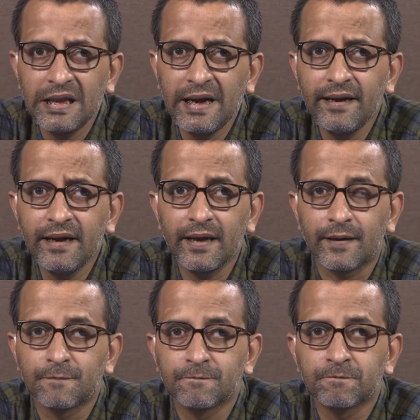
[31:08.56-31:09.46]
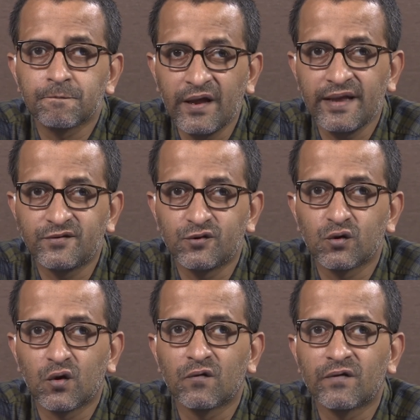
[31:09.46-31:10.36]
The entire
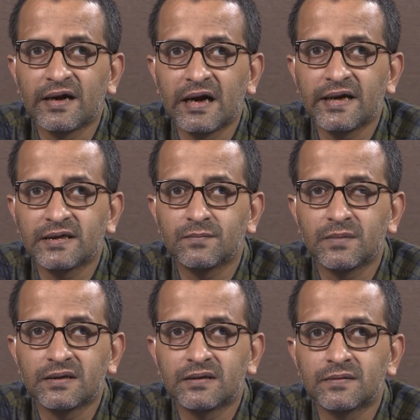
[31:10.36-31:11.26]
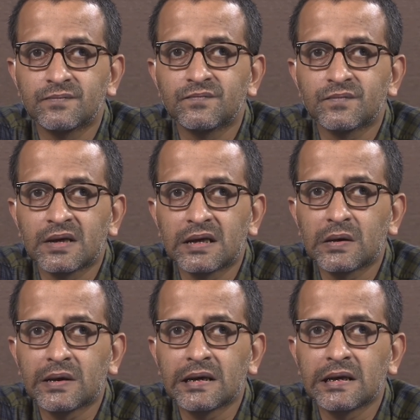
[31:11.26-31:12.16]
phase of enlightenment
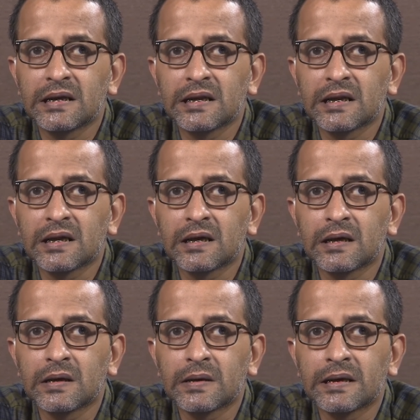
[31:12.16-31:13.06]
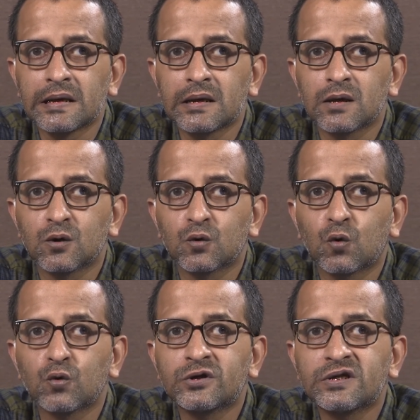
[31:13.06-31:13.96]
okay, uh, okay,
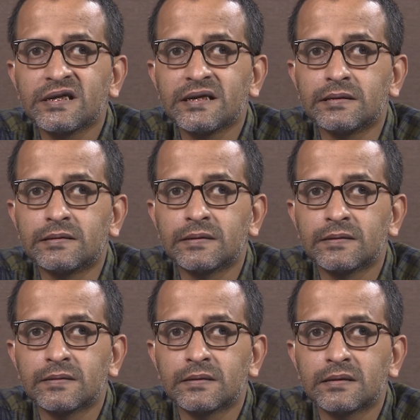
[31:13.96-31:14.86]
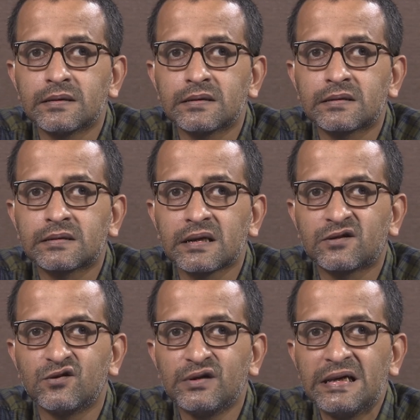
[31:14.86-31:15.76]
questioned
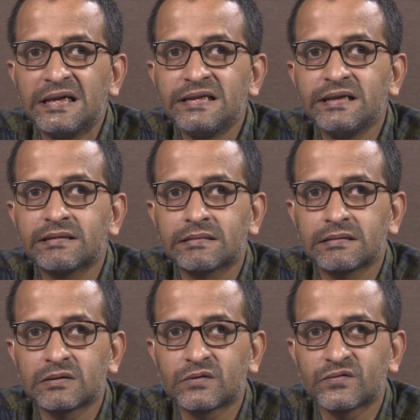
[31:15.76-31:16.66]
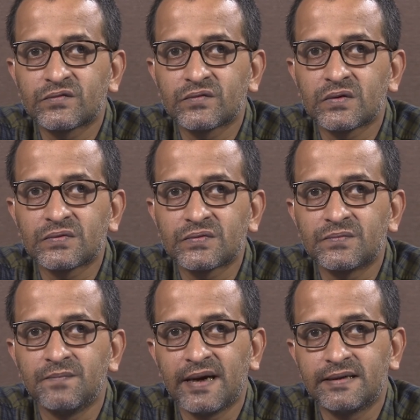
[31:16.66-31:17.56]
such delineation of, of
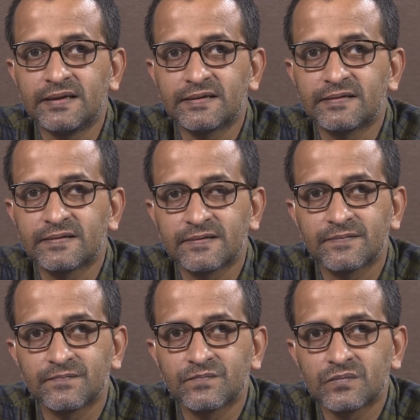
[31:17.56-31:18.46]
madness,